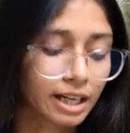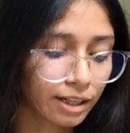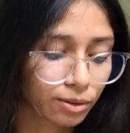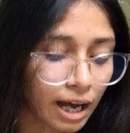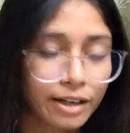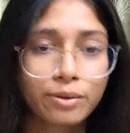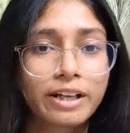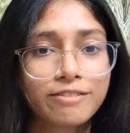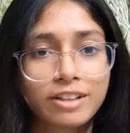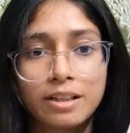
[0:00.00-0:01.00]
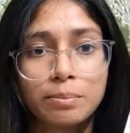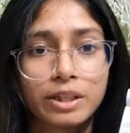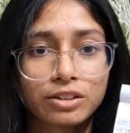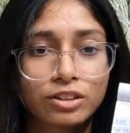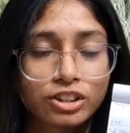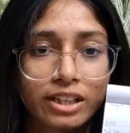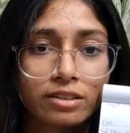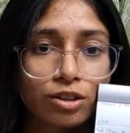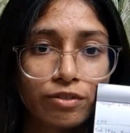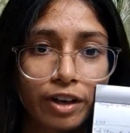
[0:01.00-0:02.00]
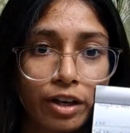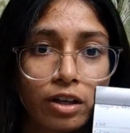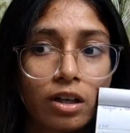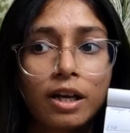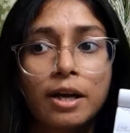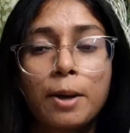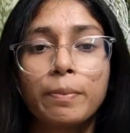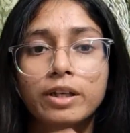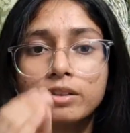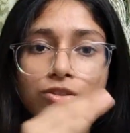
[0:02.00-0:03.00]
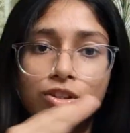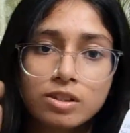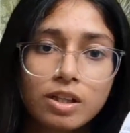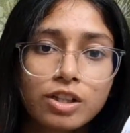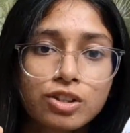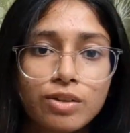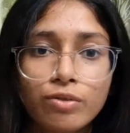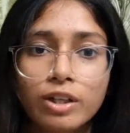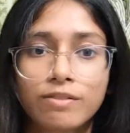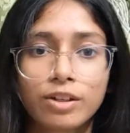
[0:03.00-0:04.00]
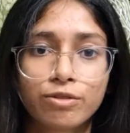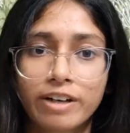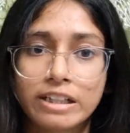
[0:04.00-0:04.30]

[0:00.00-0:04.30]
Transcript: I don't, I don't have any particular channels over here, but you just search and whatever you